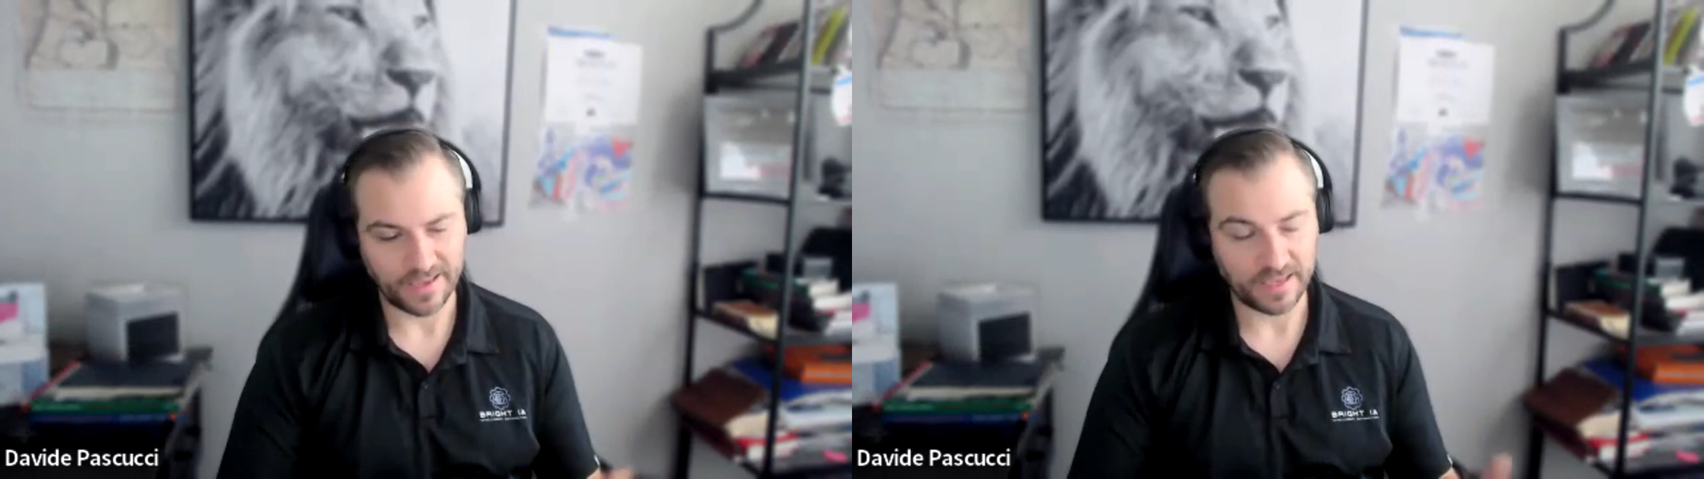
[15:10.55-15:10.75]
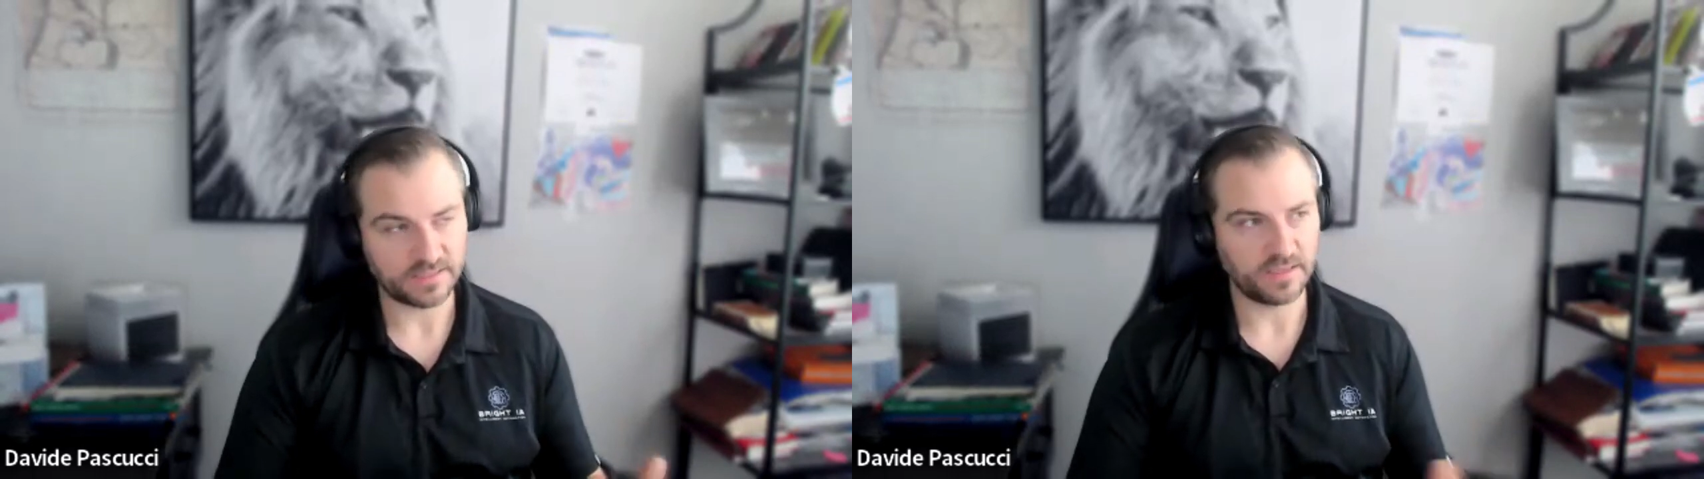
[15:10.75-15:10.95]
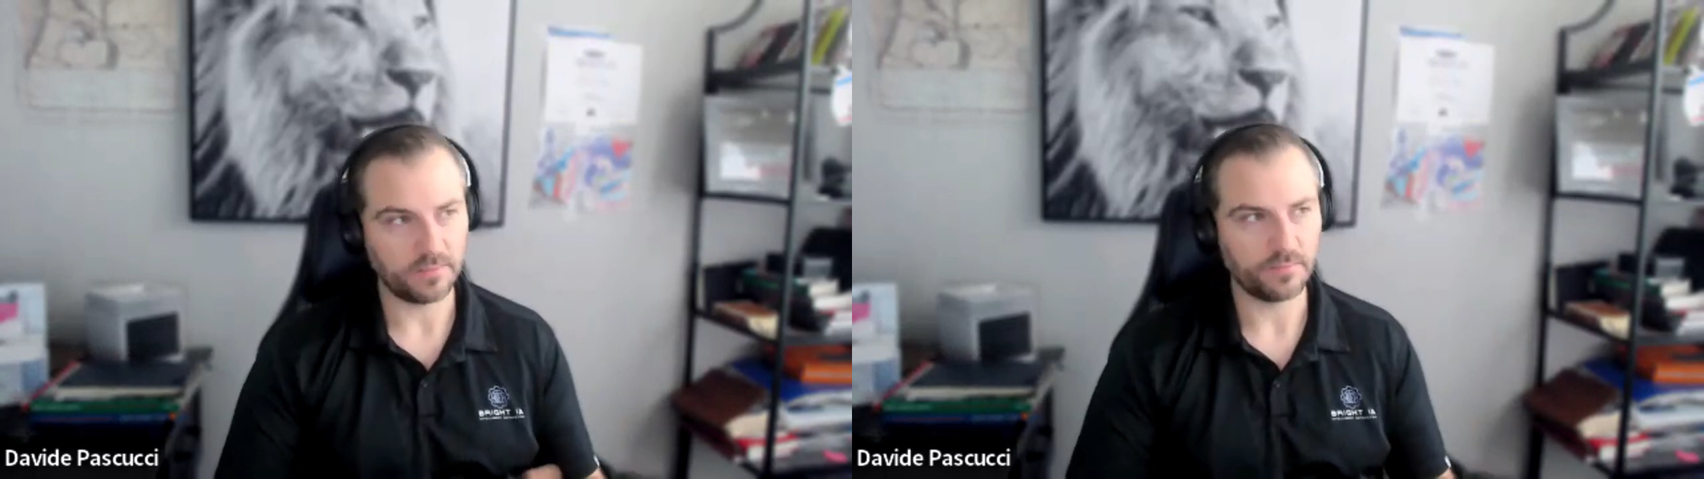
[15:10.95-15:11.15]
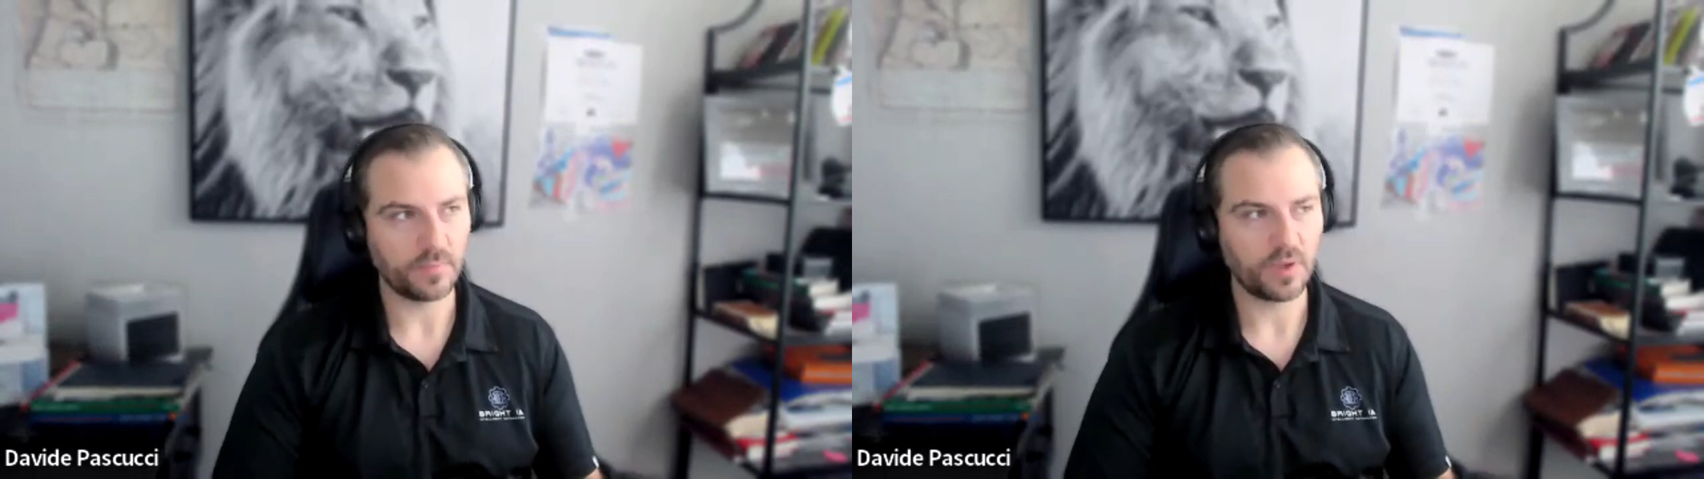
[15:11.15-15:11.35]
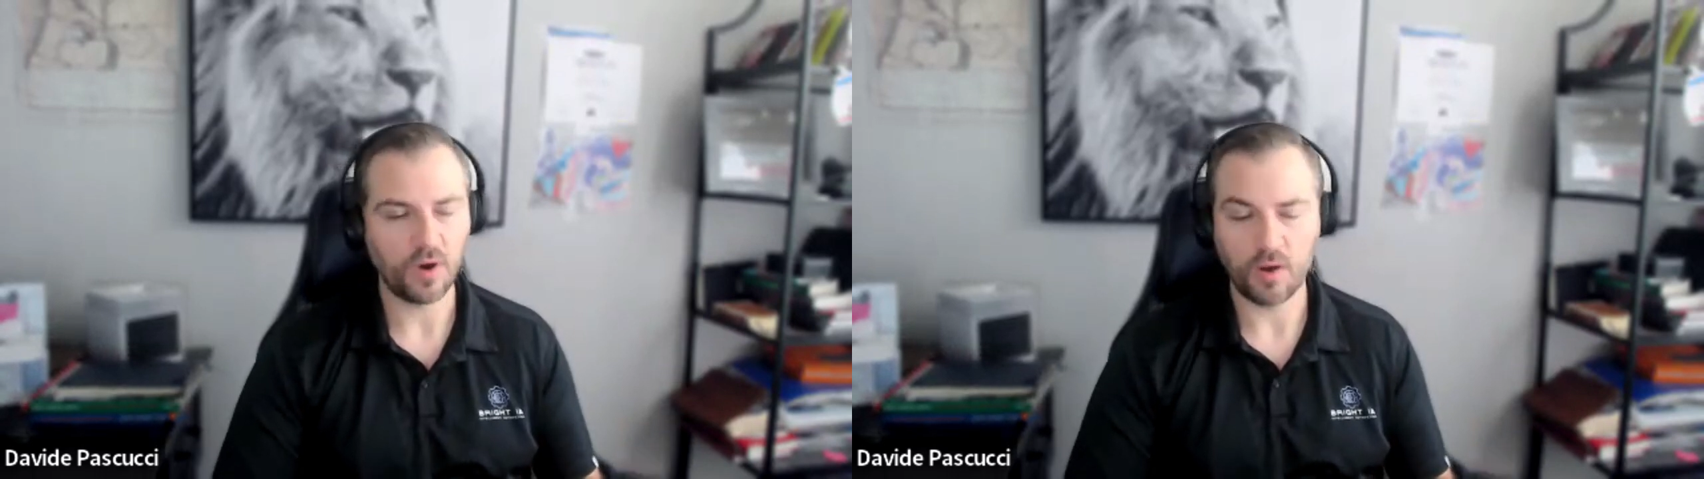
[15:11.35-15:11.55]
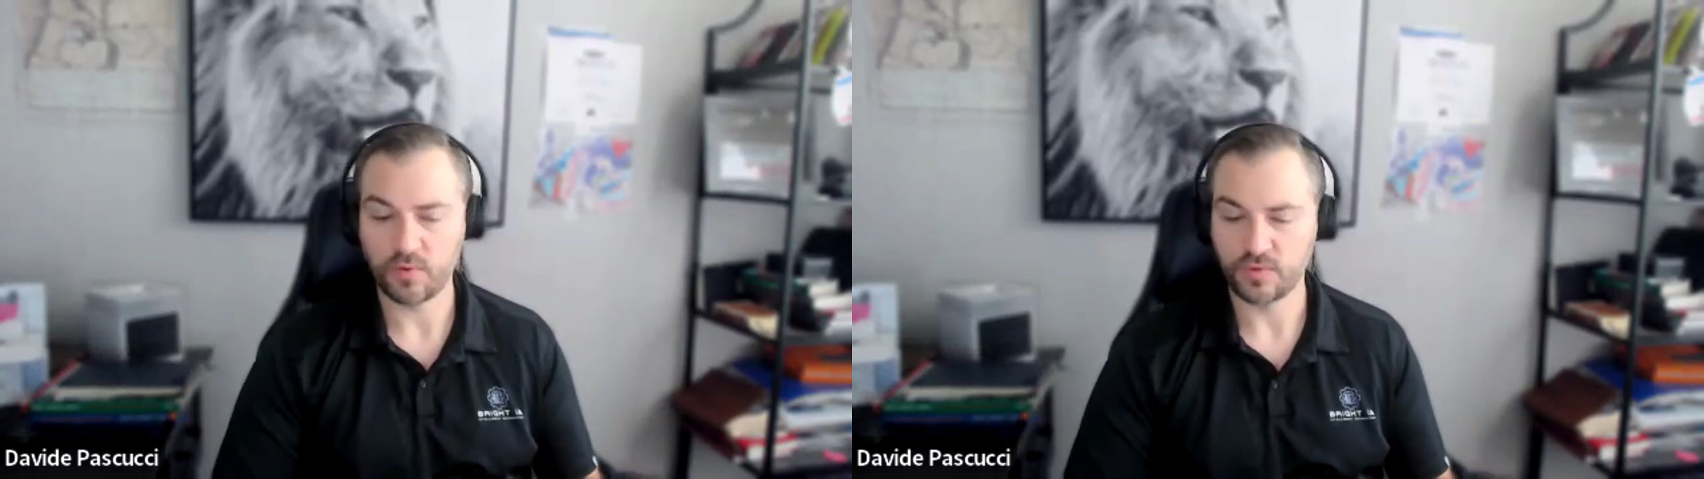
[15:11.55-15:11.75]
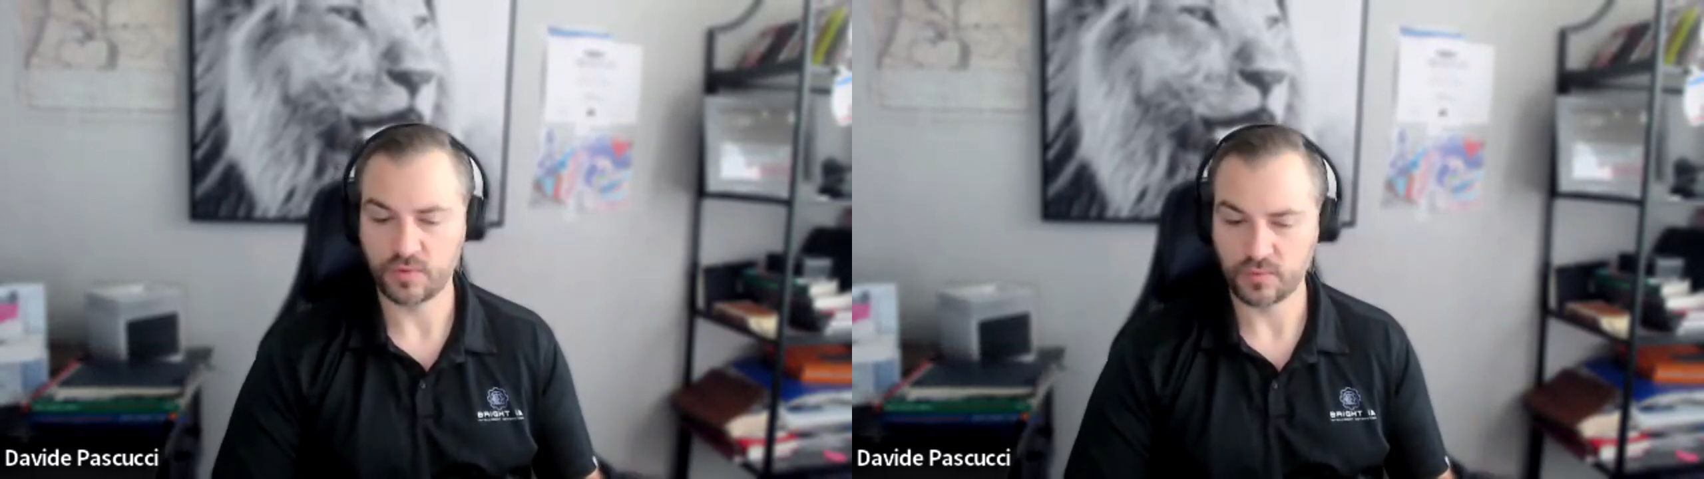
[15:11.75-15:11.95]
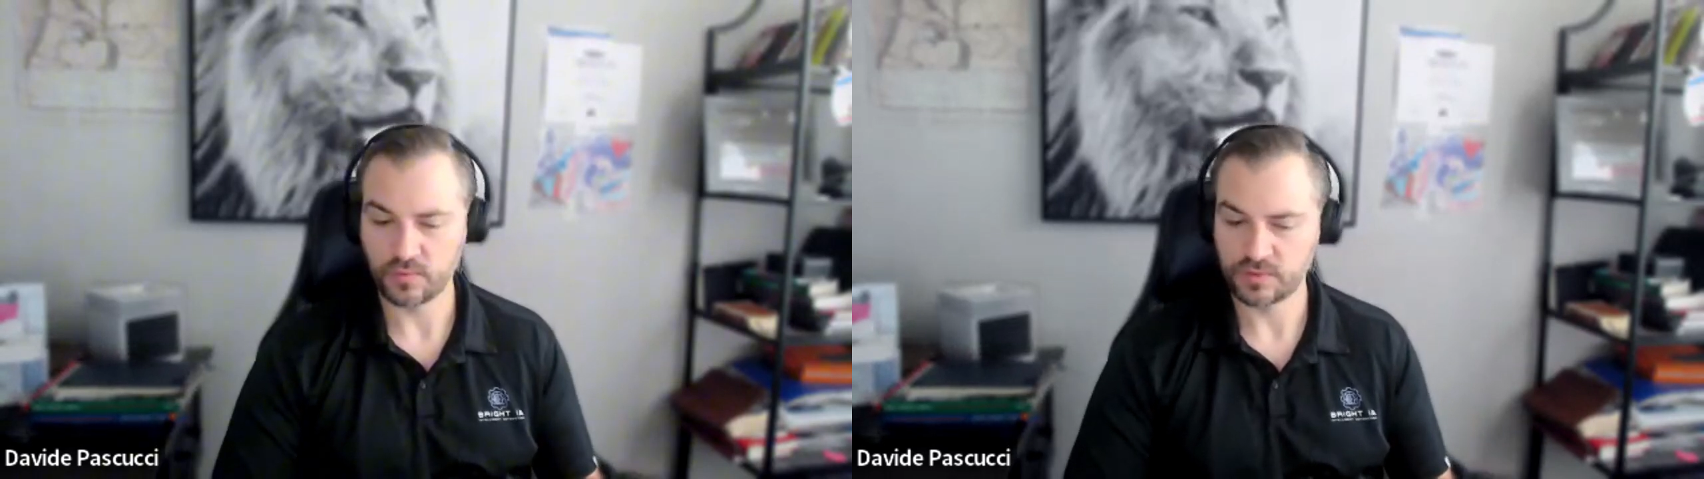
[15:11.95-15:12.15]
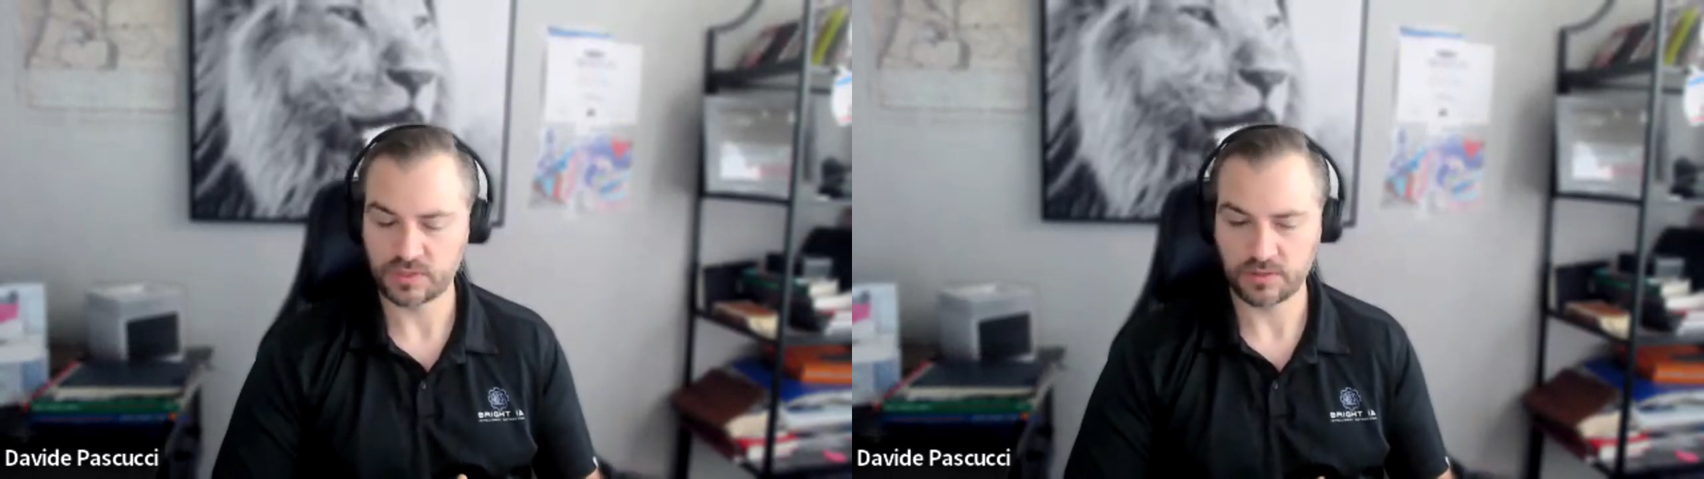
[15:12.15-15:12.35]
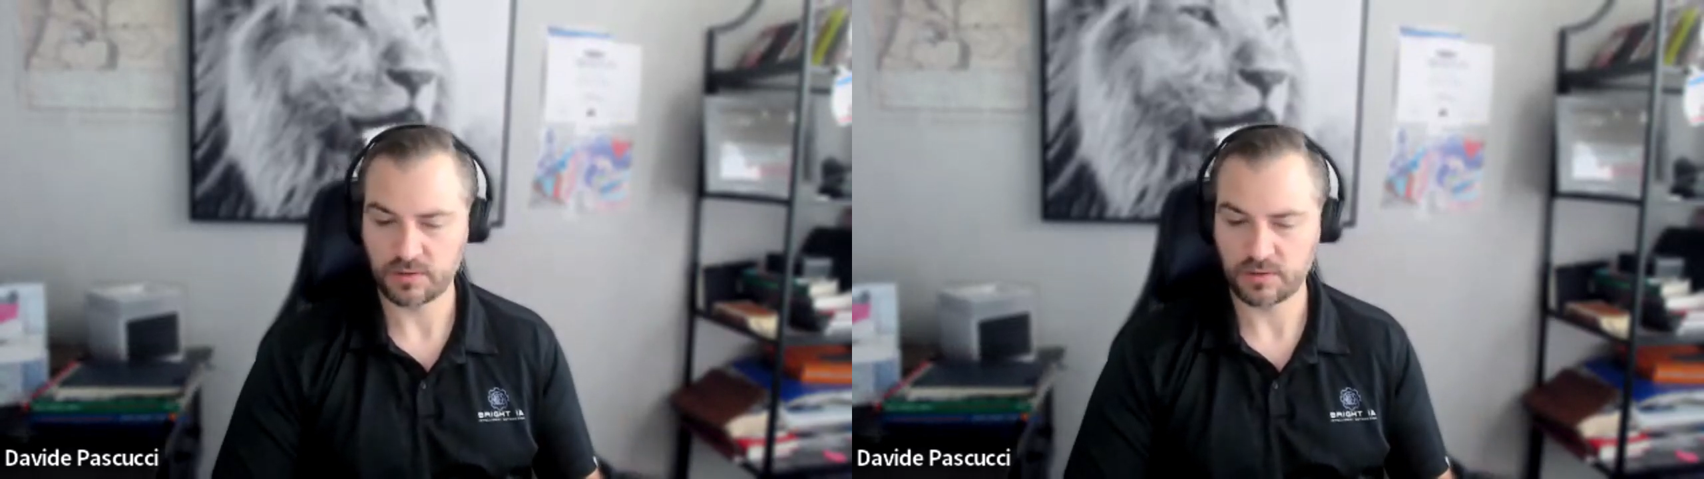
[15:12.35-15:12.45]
guess the common tools,